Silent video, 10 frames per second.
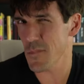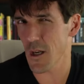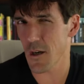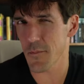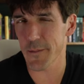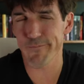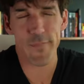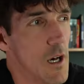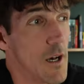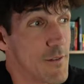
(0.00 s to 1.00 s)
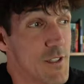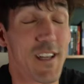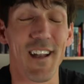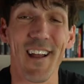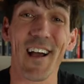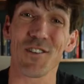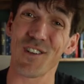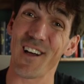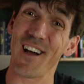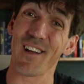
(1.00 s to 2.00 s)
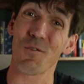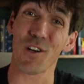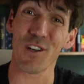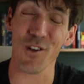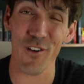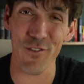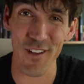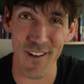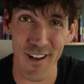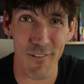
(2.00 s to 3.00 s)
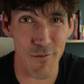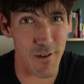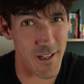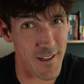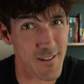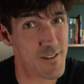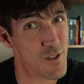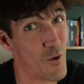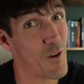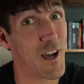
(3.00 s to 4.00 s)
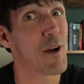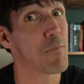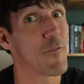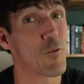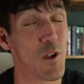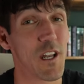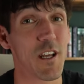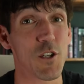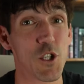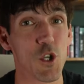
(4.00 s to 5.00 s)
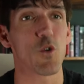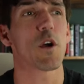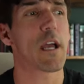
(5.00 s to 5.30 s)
You know what I mean? Just kidding. Actually, I work in coffee and I have 3 kids, so I'm never running in the shoe.